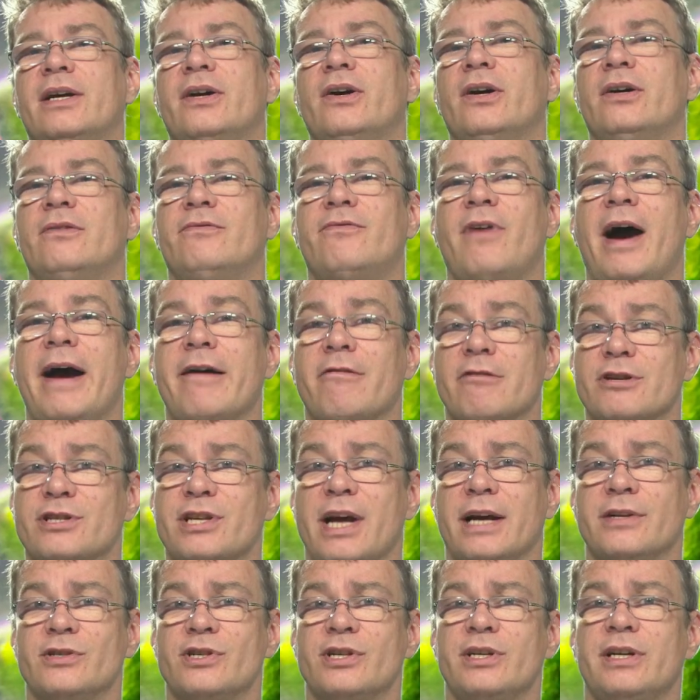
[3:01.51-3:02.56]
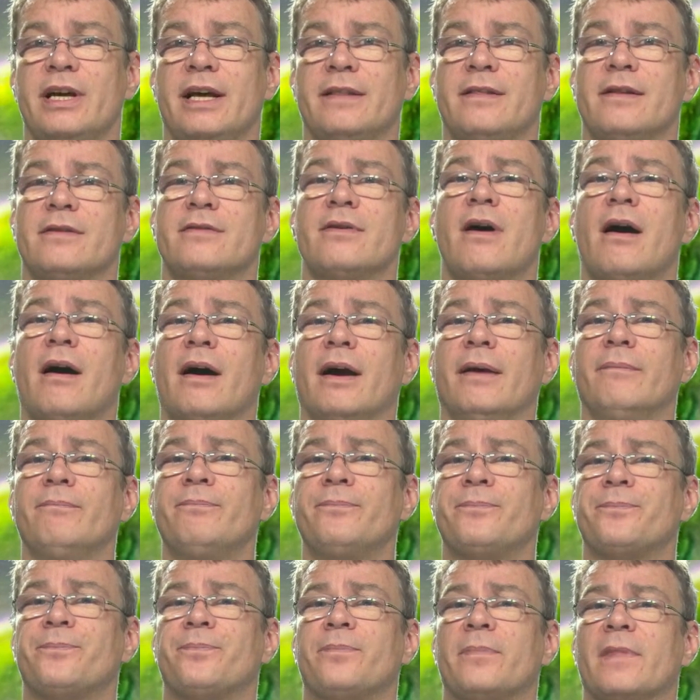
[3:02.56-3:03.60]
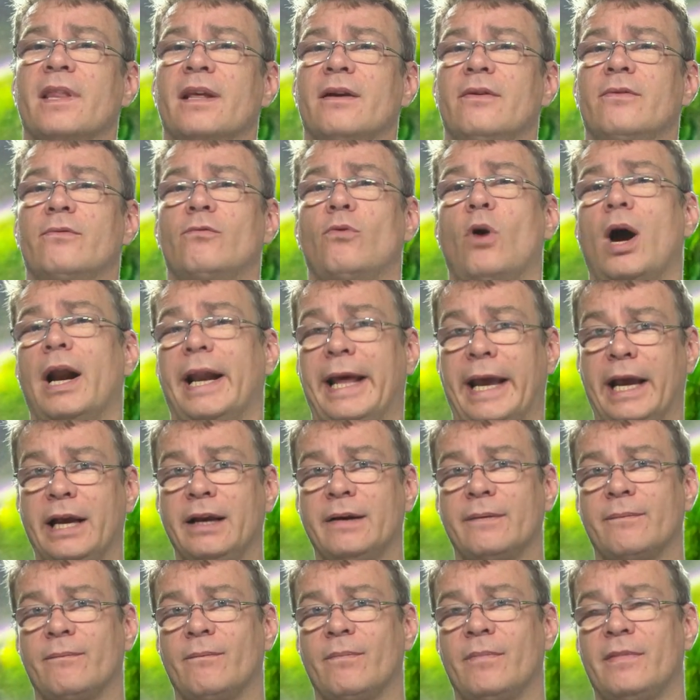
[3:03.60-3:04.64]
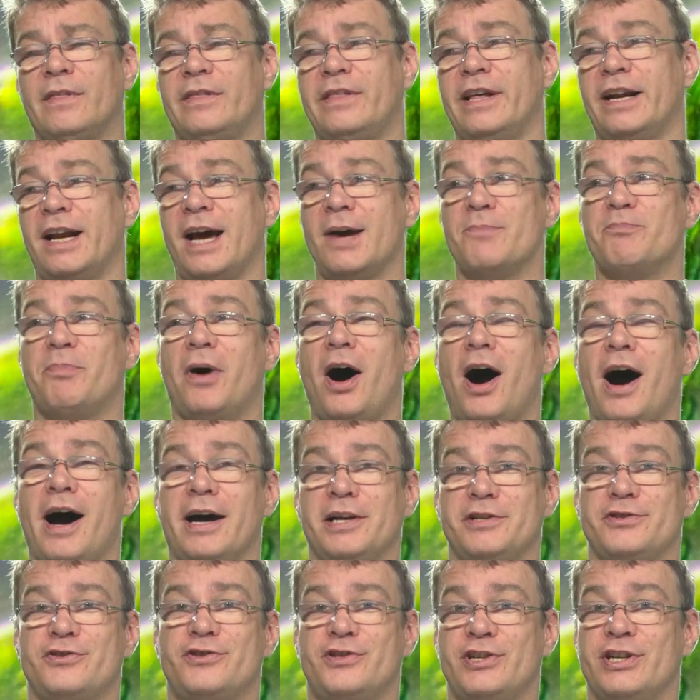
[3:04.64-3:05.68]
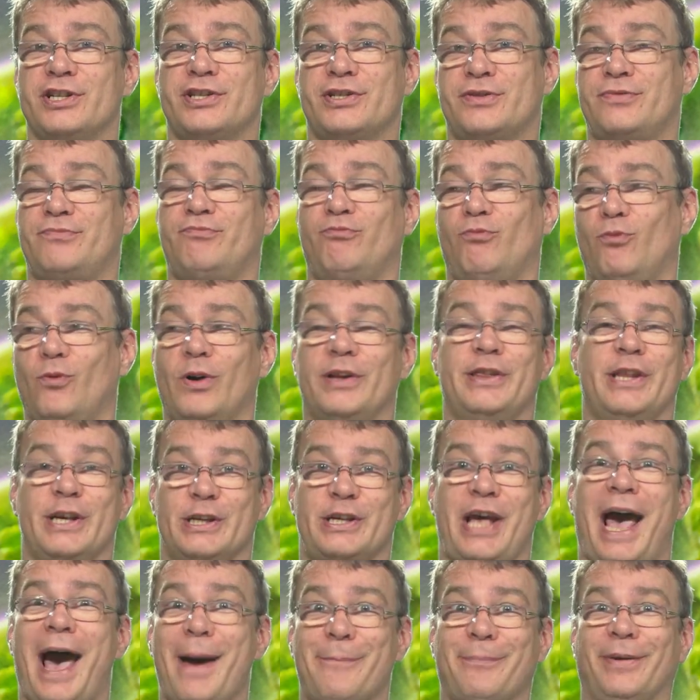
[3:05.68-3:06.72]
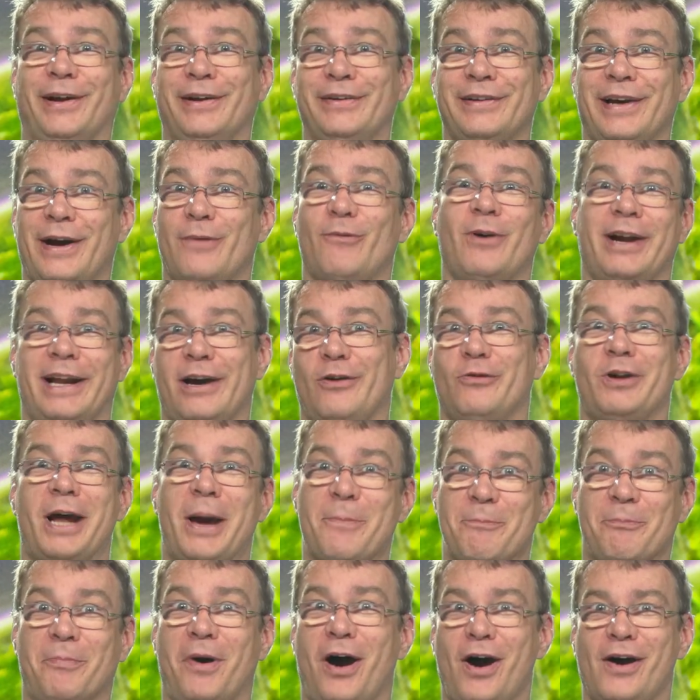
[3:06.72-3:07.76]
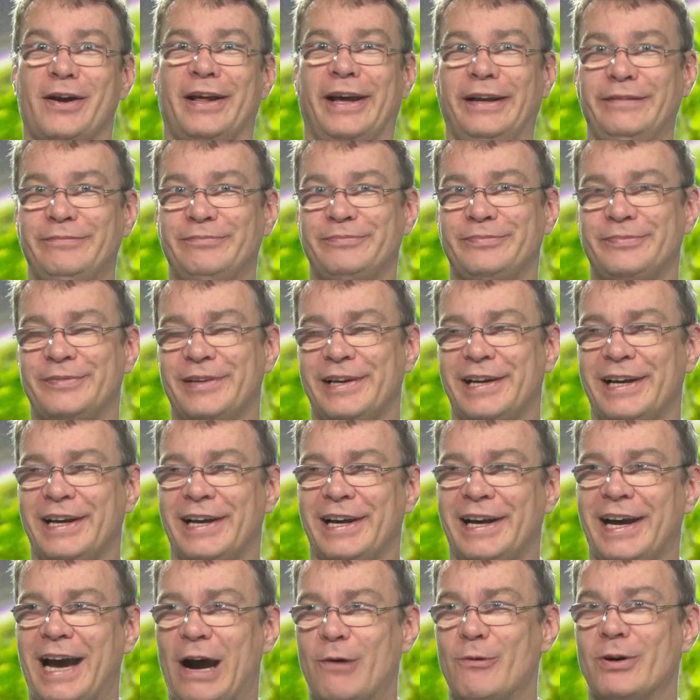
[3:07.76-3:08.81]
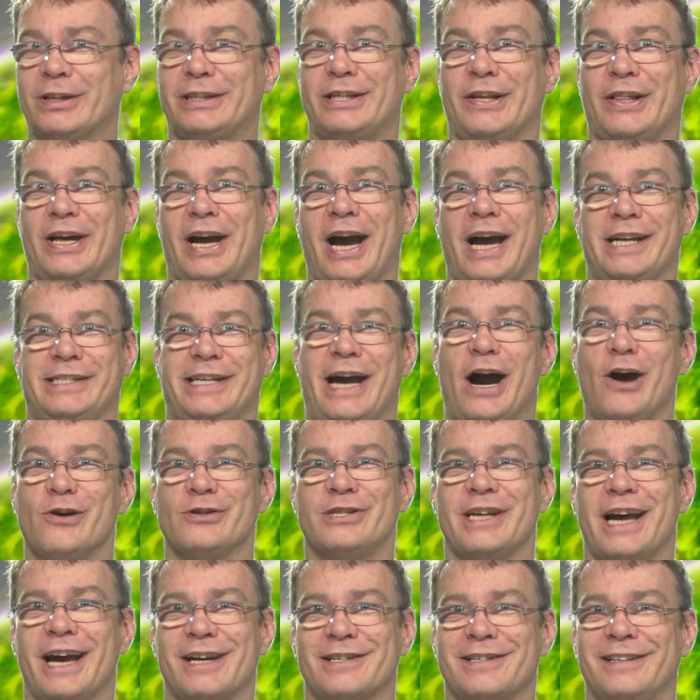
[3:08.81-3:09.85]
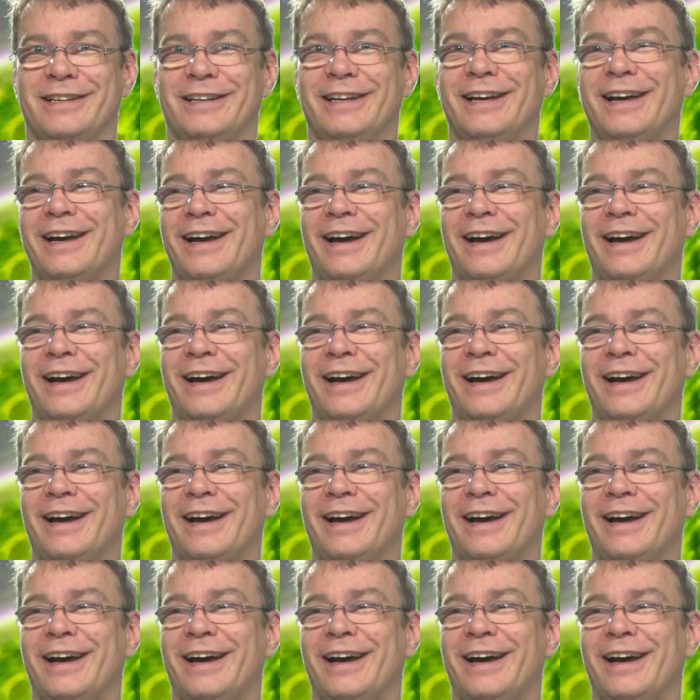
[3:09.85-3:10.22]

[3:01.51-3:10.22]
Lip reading: good virus engine at the time running that I bought just when this happened. I went out and I bought it. I went to the guy's house, actually,